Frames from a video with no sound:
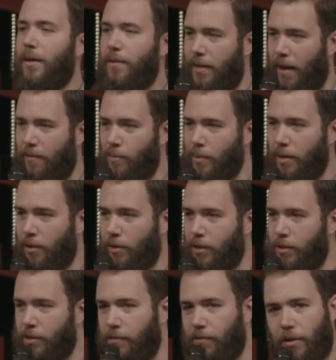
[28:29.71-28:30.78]
They haven't been a
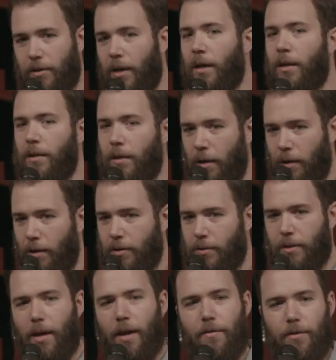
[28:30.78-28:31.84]
Christian for 10 years
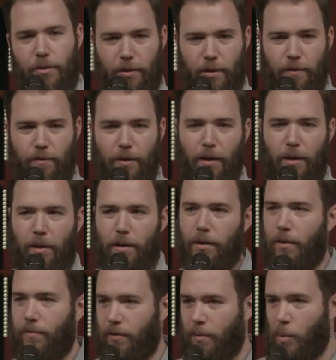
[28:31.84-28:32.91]
and have a certificate
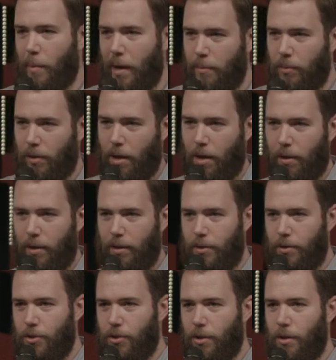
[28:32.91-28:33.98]
from a Bible
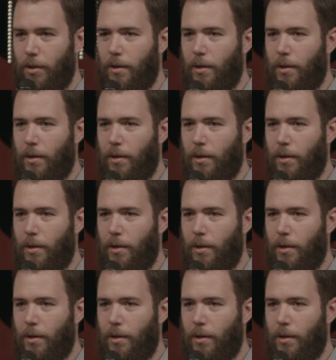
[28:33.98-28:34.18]
college